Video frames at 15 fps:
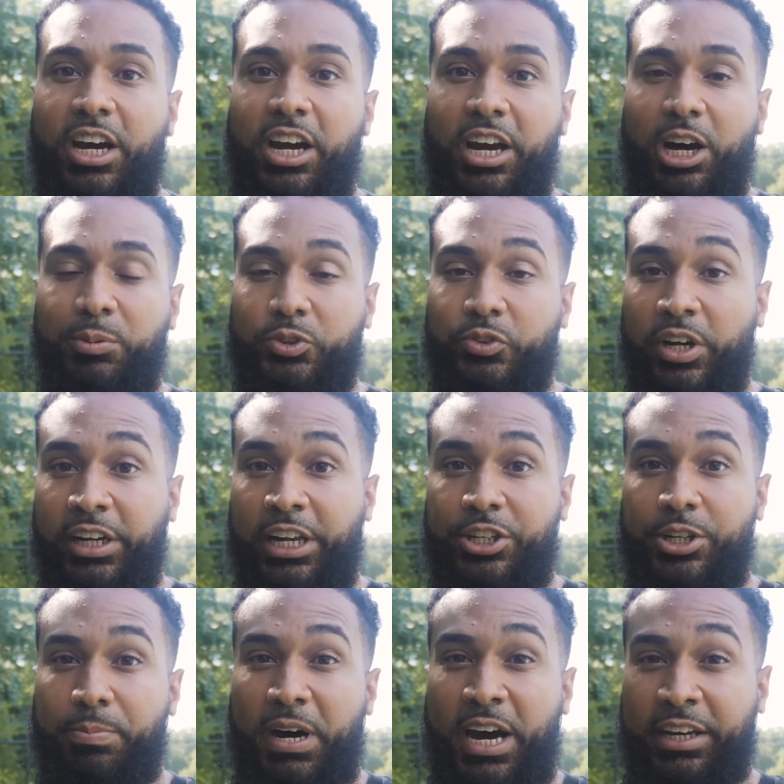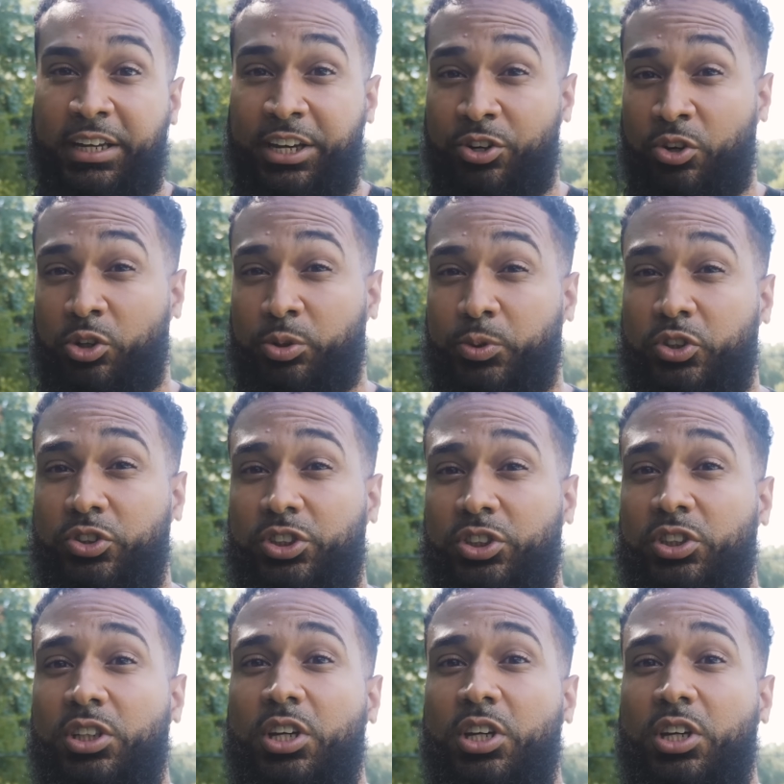how it helps regulate your body and your hormones.